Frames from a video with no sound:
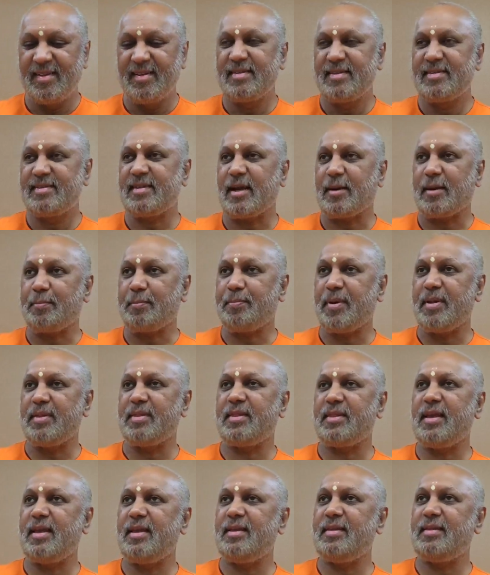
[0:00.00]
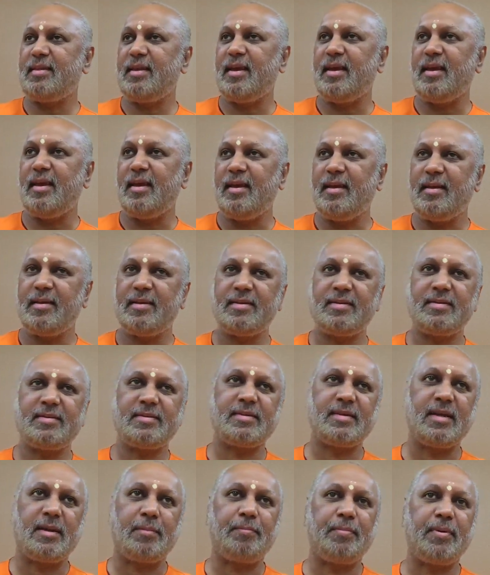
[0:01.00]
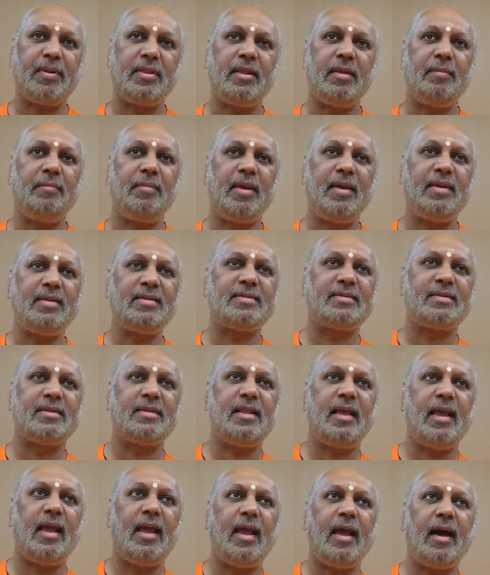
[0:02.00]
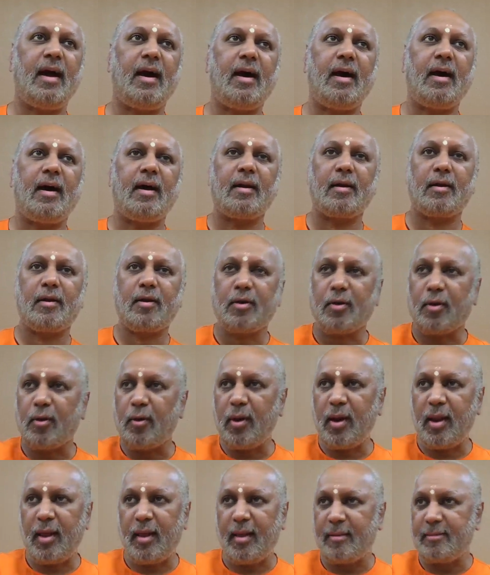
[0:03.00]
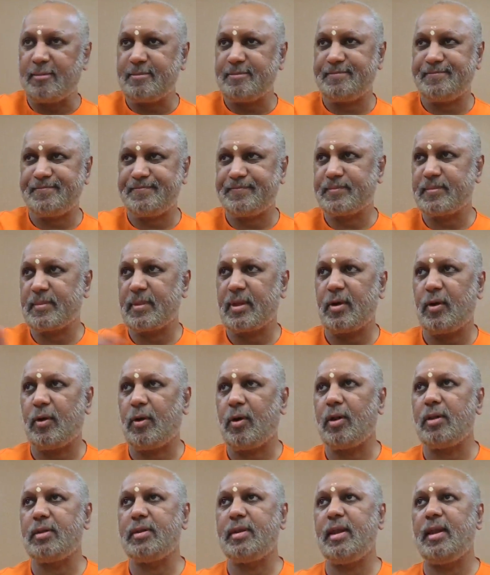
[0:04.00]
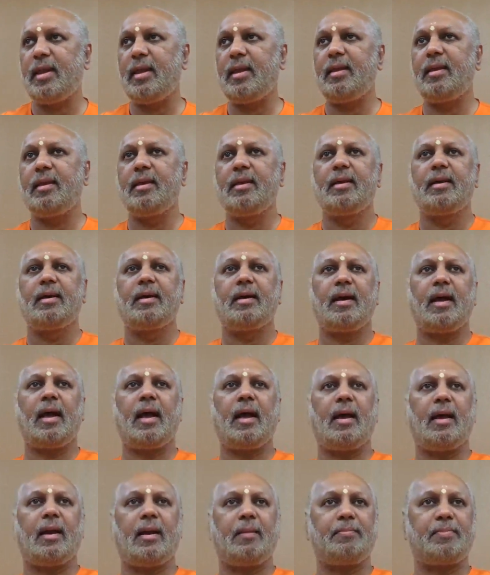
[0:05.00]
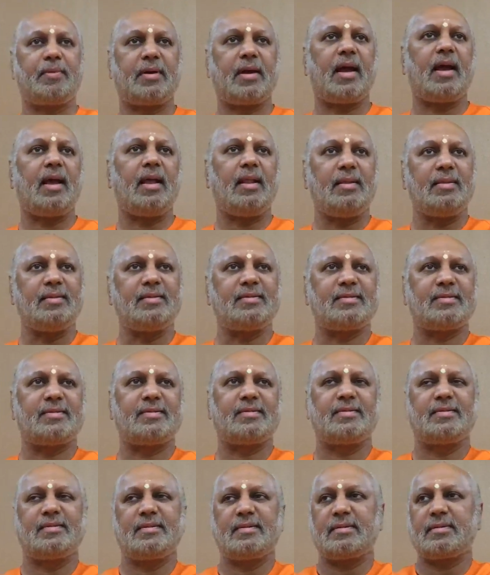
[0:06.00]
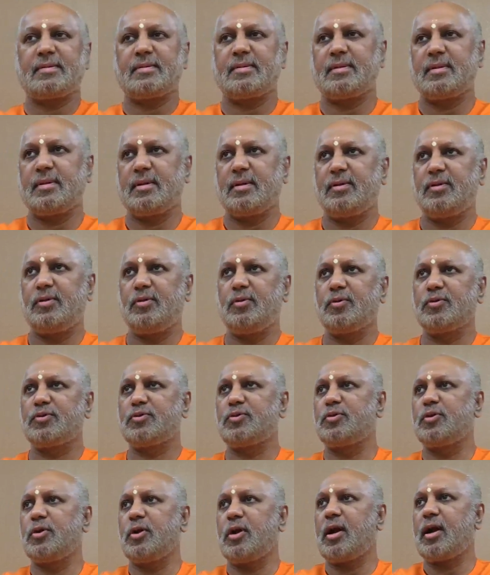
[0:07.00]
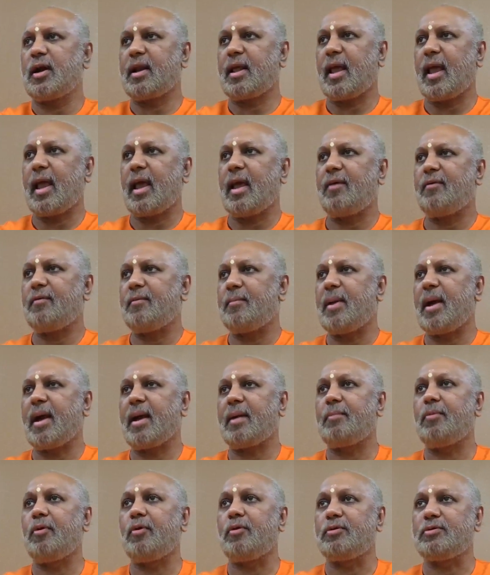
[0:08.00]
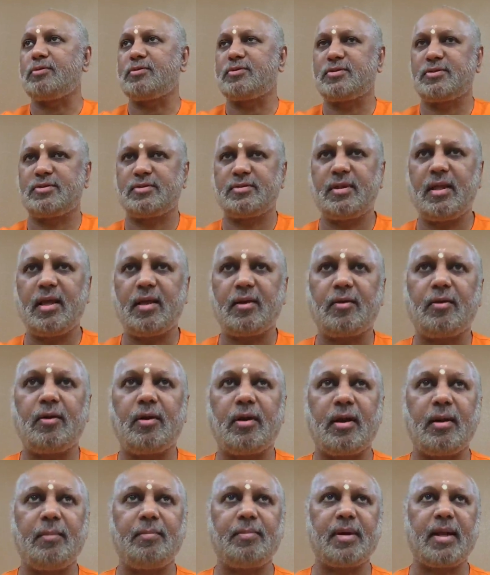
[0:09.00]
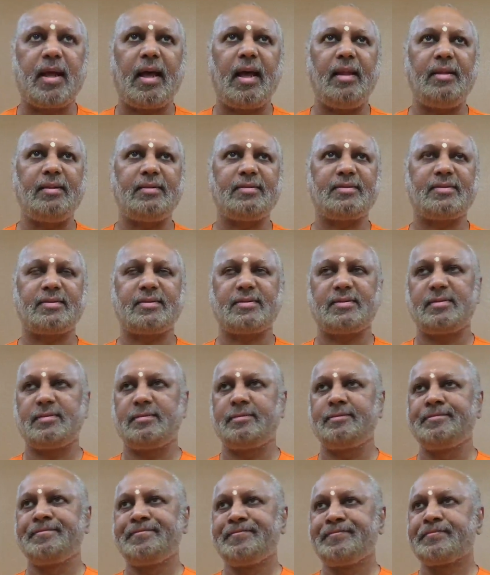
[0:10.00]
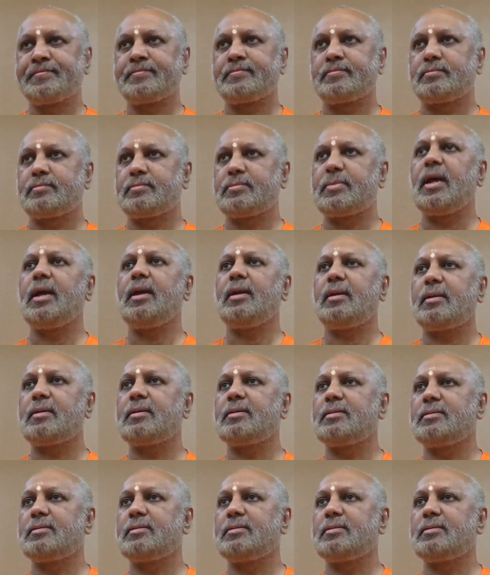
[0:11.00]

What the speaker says: Sarpanti means they are crawling. All the reptiles, those who do not have backbones, they are called reptiles. Right?